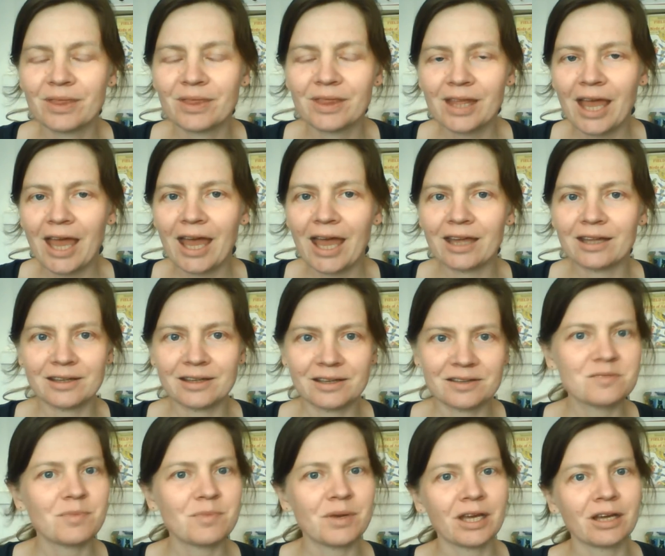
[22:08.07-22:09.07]
and they're
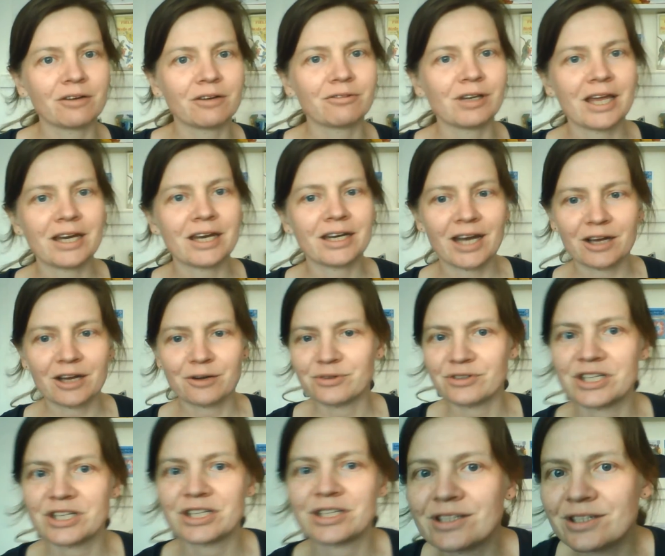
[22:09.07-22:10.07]
spinning related
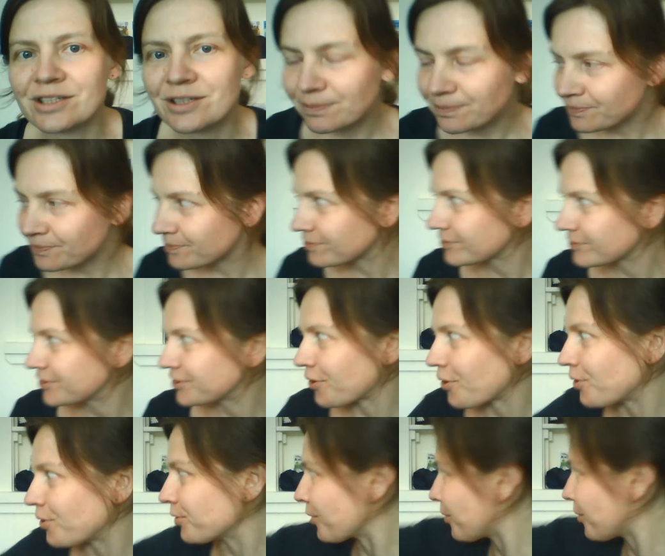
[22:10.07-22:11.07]
acquisitions, so
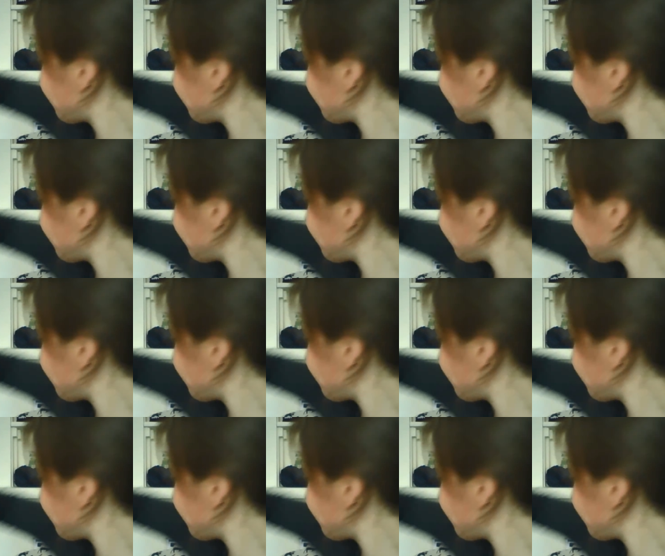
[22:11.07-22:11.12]
hold on.